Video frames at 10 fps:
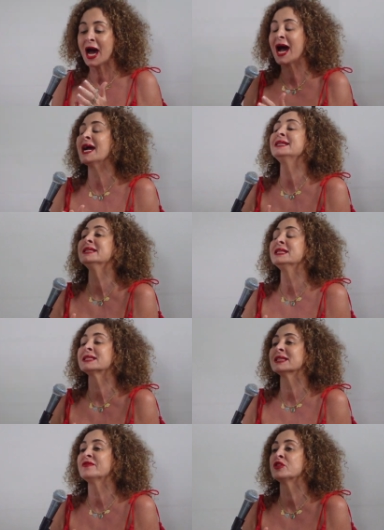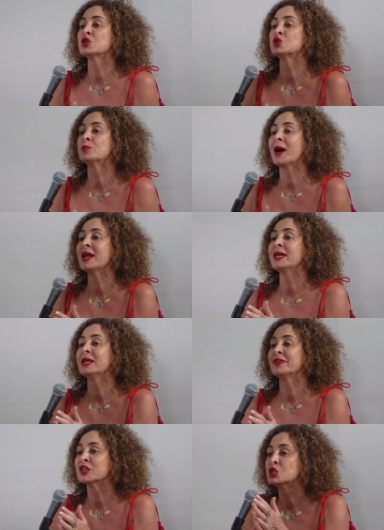I didn't live in the Dubai
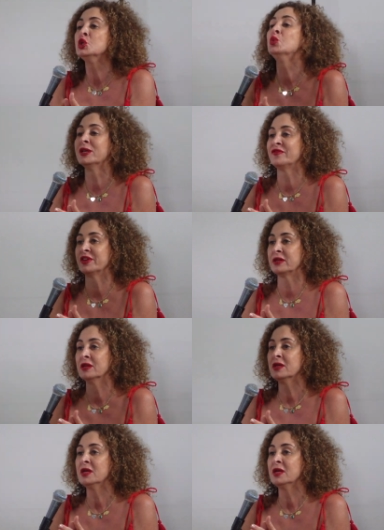that you live in.